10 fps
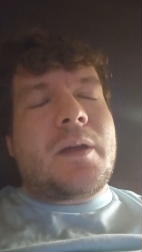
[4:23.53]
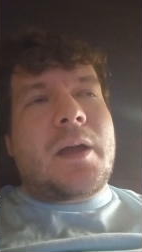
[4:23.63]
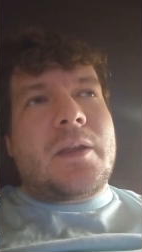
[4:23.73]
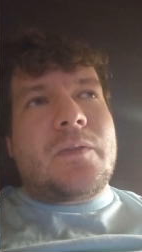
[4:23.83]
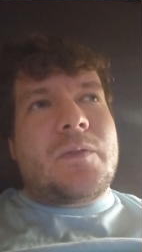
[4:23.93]

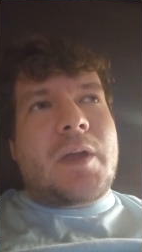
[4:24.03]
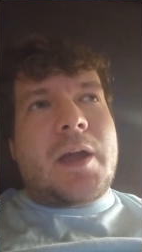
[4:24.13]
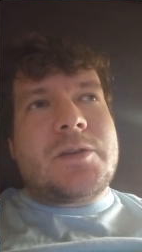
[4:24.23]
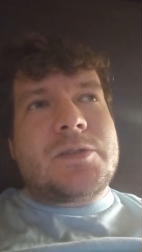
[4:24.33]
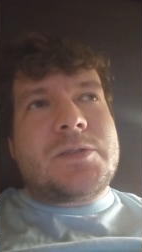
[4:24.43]
And the
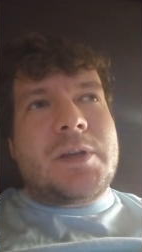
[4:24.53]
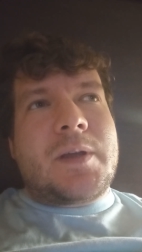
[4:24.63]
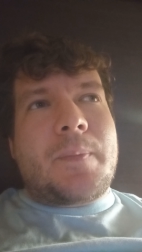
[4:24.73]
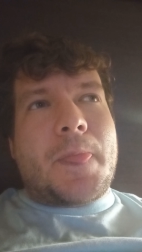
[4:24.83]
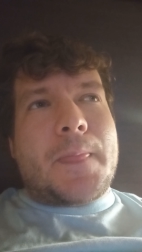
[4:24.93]

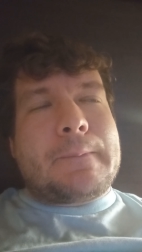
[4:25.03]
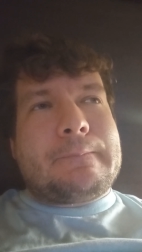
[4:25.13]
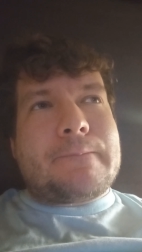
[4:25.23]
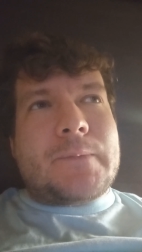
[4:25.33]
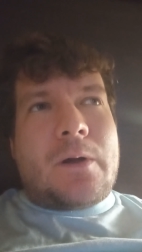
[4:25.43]
agency
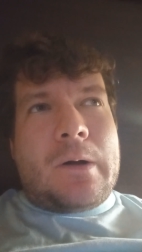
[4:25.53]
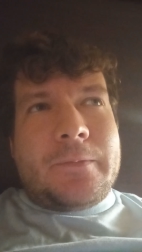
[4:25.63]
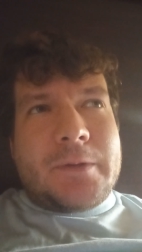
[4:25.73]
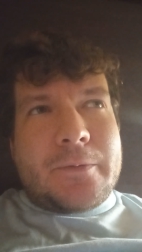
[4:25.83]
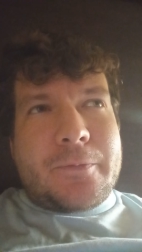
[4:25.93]

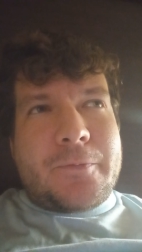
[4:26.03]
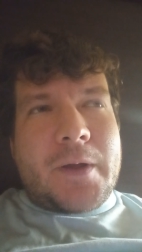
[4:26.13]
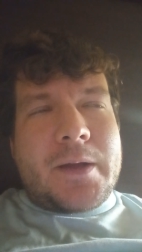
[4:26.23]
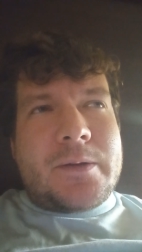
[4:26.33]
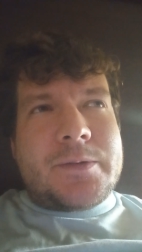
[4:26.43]
often
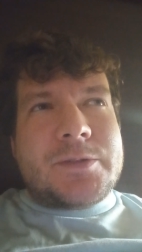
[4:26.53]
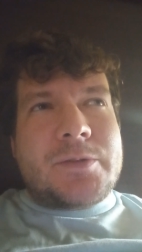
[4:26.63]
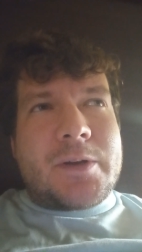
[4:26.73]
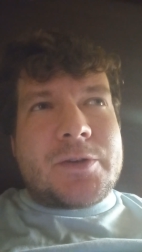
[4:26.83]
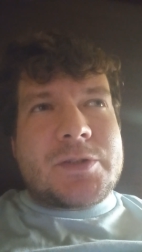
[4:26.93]
fails
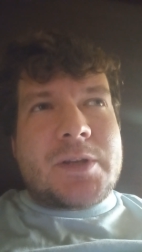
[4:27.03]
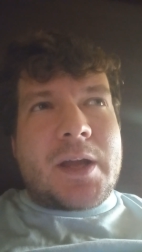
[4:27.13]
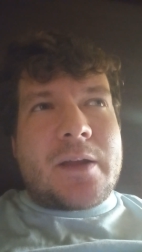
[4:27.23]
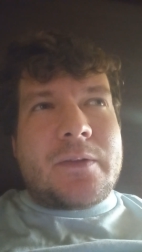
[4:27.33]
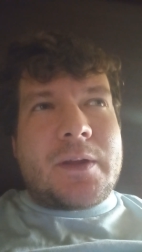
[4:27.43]
to
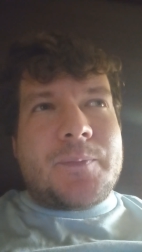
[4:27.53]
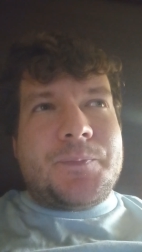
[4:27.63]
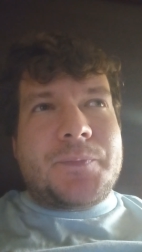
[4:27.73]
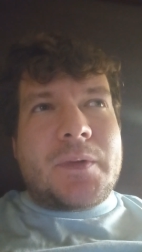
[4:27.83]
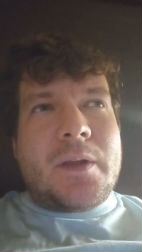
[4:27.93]
understand that
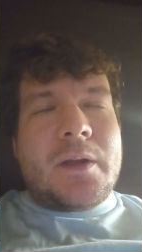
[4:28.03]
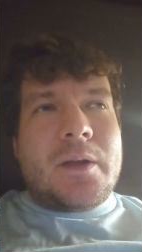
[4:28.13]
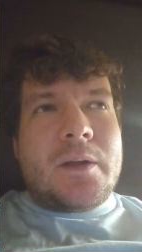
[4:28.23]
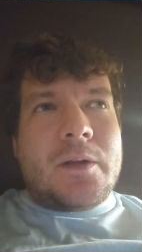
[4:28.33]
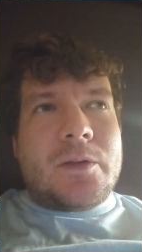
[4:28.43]

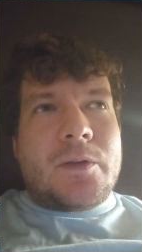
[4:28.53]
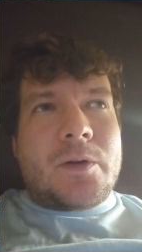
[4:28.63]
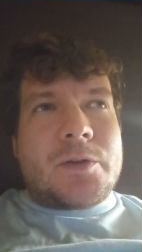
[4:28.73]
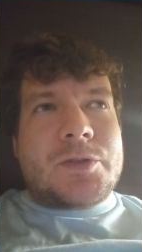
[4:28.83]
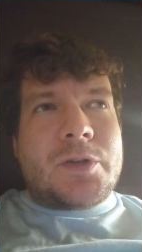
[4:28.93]

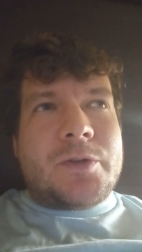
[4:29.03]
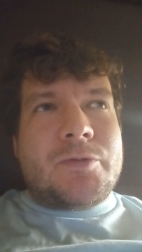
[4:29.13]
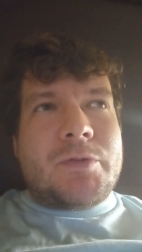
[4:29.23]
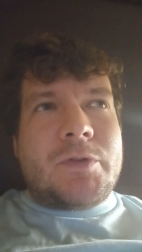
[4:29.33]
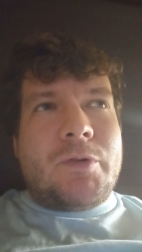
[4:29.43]
there are
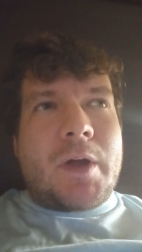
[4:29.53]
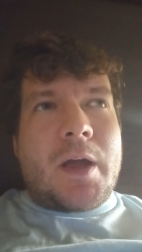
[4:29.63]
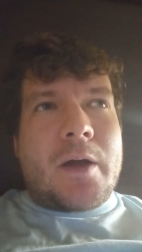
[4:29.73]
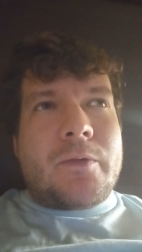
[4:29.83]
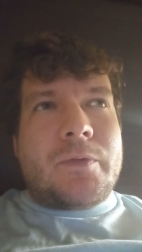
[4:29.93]
children who
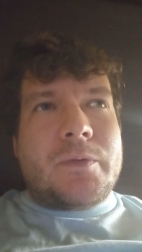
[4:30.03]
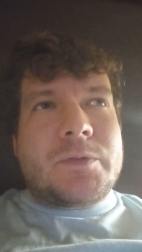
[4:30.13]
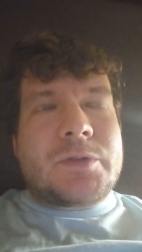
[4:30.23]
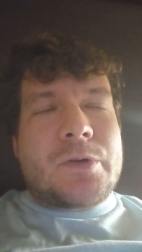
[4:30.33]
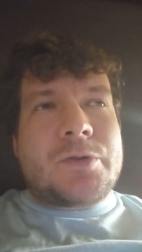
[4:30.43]
have
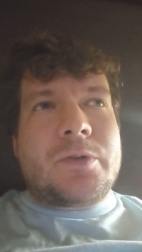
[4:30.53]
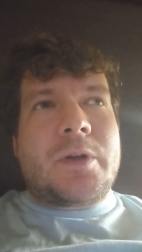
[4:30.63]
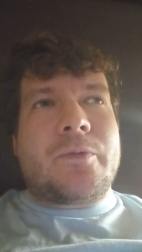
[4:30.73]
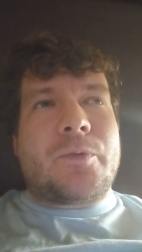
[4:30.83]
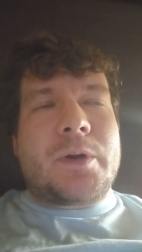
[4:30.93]
socially
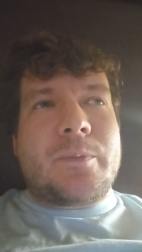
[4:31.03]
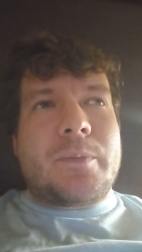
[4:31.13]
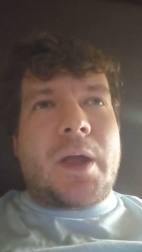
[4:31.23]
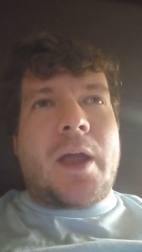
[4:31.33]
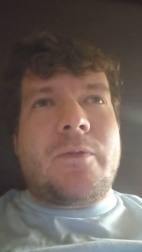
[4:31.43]
avoidant
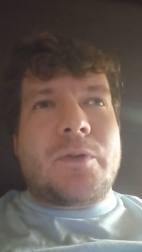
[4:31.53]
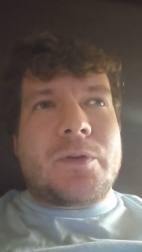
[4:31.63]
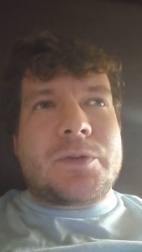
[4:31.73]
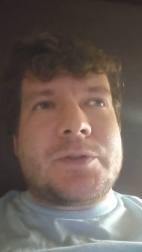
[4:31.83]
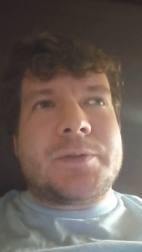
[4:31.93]

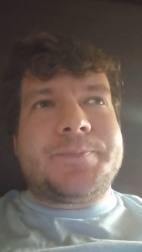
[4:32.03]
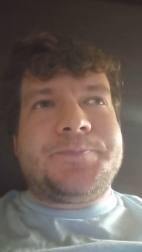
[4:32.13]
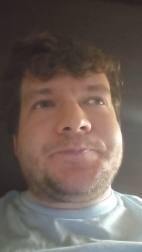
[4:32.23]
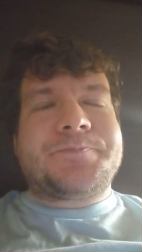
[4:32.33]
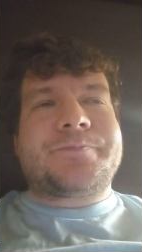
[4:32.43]
behaviors,
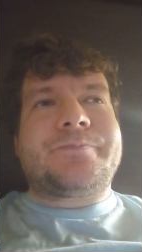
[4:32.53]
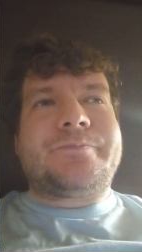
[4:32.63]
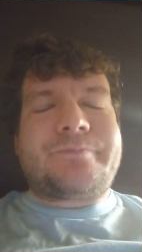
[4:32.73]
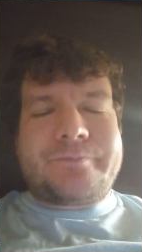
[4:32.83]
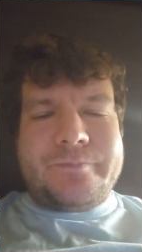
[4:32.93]

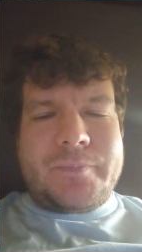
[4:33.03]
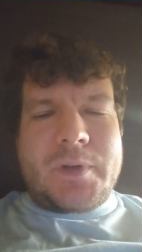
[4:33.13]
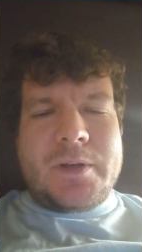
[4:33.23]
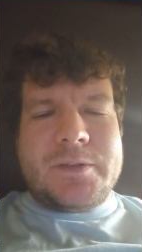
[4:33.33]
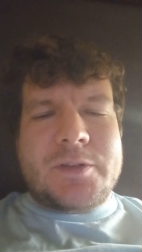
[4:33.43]

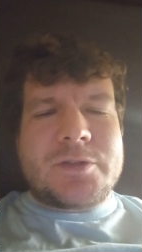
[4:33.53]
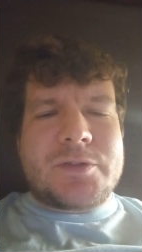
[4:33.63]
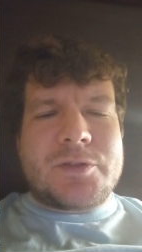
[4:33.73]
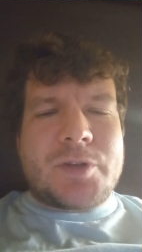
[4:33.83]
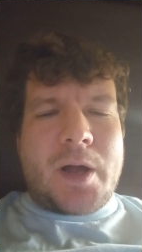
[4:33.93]
such as
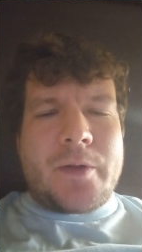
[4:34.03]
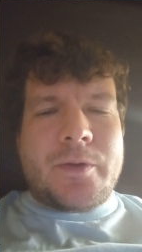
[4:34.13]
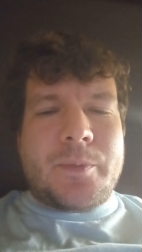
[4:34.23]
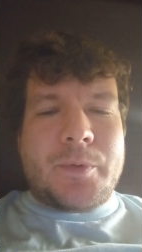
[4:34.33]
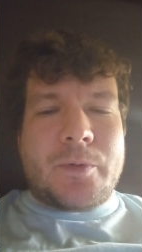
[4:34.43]
the child
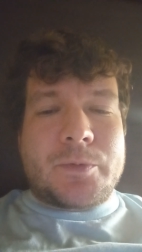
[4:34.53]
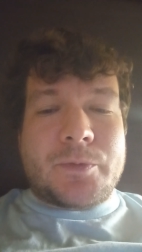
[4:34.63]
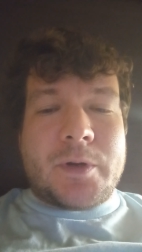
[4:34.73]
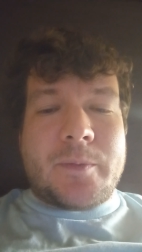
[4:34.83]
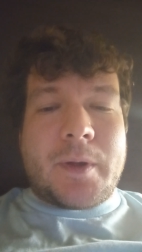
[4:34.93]
the book was
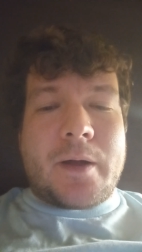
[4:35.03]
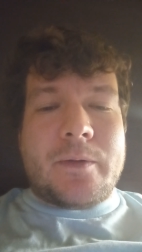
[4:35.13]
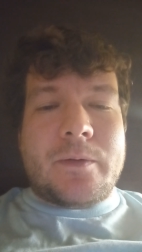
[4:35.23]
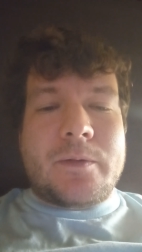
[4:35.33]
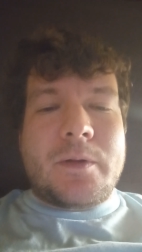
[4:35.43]
written about,
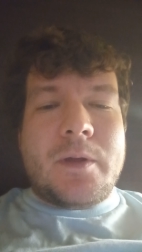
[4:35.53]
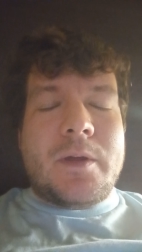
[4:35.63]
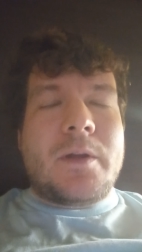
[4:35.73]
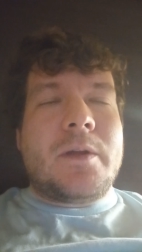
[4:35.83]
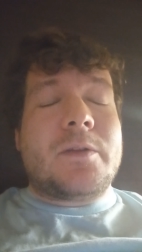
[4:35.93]

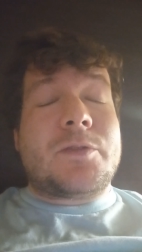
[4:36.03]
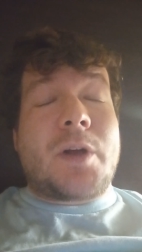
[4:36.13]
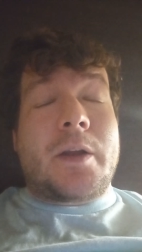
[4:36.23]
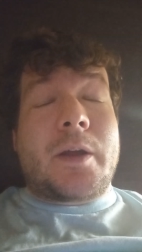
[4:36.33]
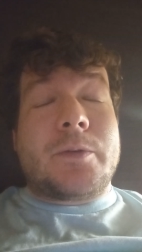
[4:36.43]
the
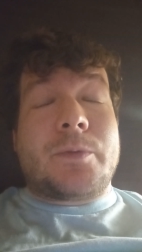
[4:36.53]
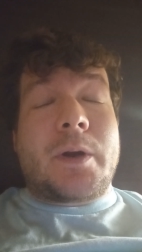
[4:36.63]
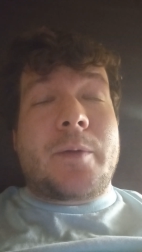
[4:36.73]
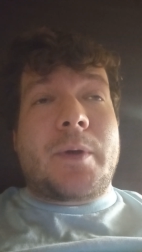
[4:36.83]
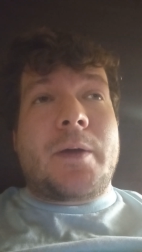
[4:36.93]
child I was
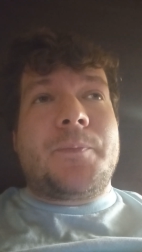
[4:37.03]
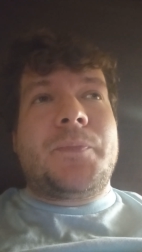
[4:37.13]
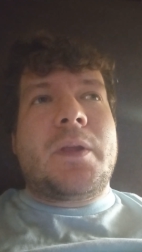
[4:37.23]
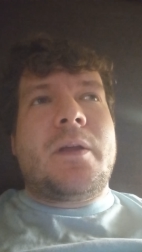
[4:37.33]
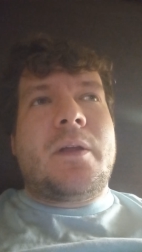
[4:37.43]
writing about,
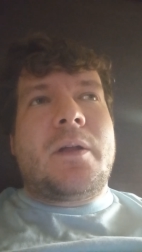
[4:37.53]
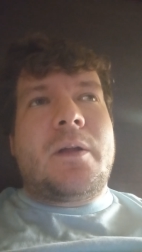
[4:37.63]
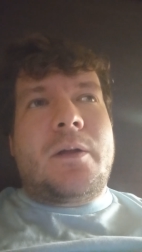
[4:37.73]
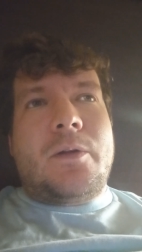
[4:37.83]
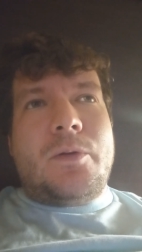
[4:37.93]

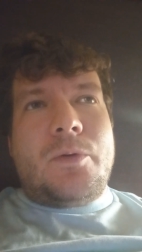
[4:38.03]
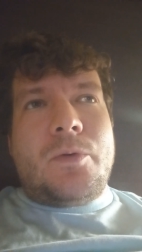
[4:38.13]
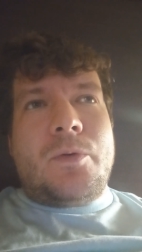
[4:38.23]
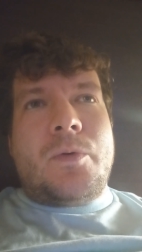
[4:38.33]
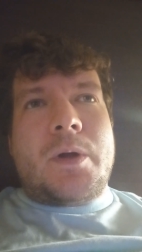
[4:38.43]

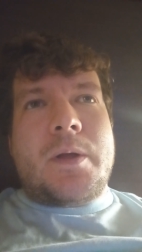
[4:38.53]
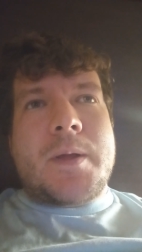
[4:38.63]
who